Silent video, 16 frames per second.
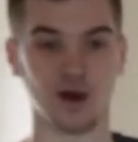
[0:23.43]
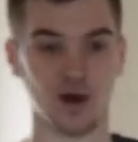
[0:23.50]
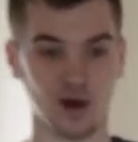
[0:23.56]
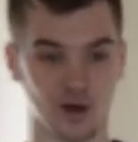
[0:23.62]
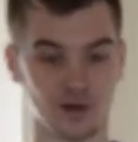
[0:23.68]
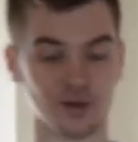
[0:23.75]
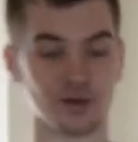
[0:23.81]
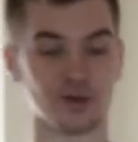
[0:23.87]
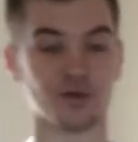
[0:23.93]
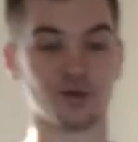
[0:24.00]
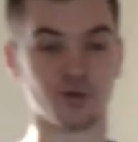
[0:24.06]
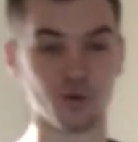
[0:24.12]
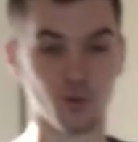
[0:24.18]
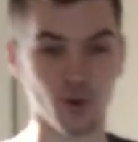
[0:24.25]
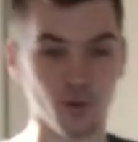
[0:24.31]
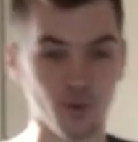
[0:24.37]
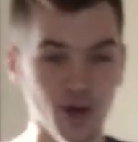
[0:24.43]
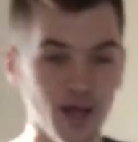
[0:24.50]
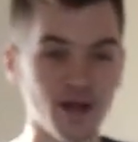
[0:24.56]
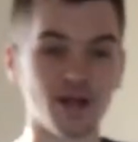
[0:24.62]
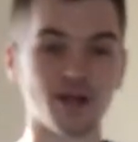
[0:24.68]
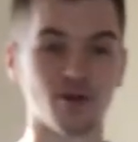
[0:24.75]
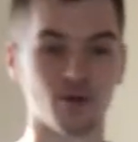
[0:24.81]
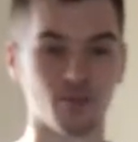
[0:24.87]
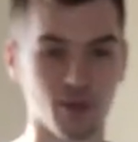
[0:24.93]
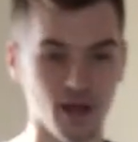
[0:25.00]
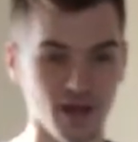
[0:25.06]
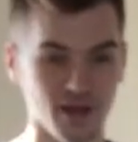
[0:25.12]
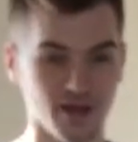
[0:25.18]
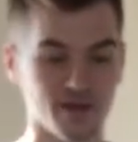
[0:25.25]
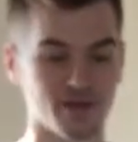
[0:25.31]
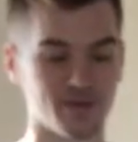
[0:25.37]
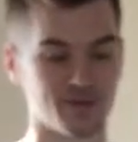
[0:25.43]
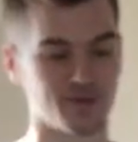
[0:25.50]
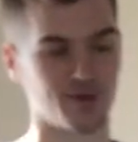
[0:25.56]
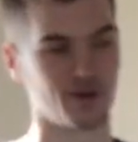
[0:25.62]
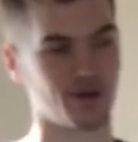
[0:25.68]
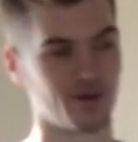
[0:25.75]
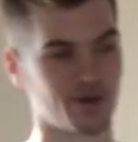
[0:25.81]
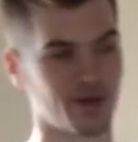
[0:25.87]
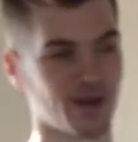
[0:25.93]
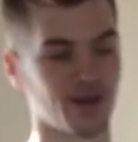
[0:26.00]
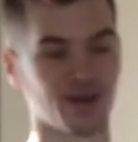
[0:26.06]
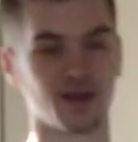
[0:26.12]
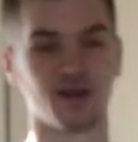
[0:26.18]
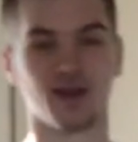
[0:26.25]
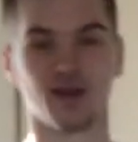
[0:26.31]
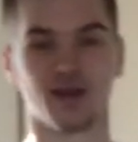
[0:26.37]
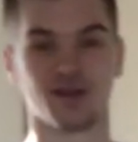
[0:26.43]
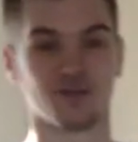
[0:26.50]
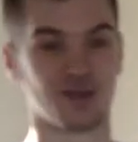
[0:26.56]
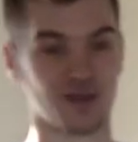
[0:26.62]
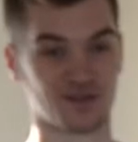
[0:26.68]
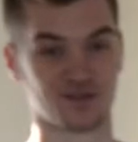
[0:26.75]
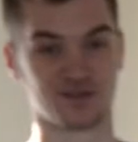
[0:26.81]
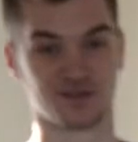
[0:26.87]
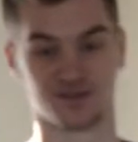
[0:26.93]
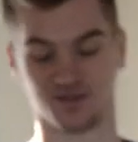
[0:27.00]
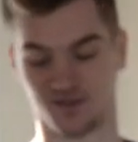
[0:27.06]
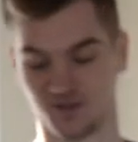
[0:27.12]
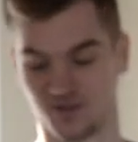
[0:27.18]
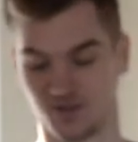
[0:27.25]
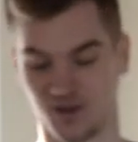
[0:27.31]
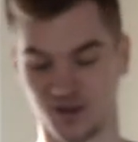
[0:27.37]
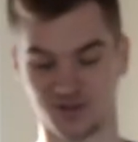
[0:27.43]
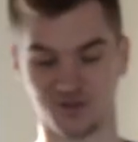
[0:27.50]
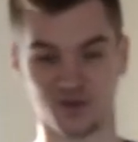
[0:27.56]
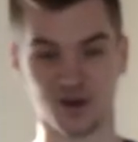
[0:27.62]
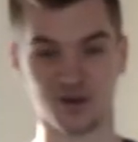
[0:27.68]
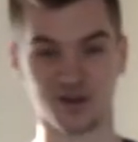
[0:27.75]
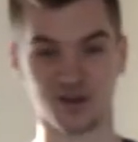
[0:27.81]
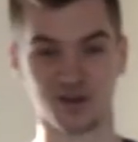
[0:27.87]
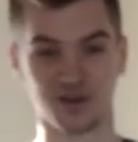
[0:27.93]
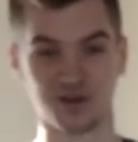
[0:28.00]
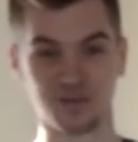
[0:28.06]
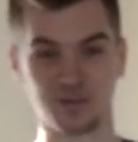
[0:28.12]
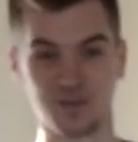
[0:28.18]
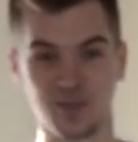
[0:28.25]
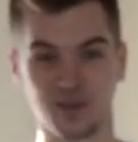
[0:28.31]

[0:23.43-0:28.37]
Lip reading: Oh, you were riding your bike. Okay, that's very good.